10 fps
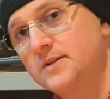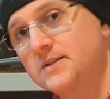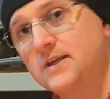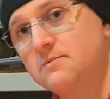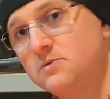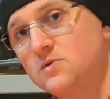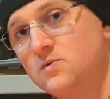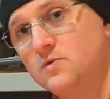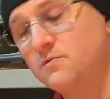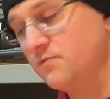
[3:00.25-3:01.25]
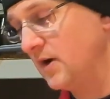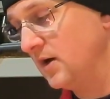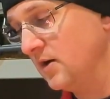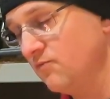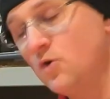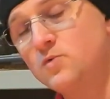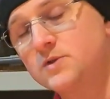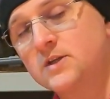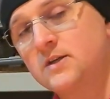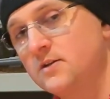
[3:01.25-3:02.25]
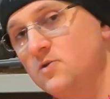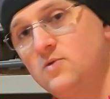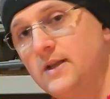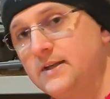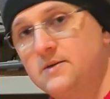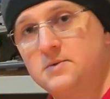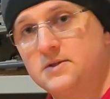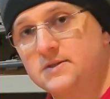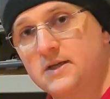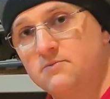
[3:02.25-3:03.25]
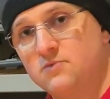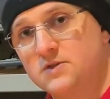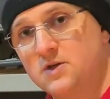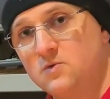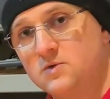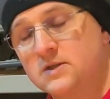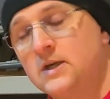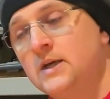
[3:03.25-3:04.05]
same sort of route, you'll end up with the same result,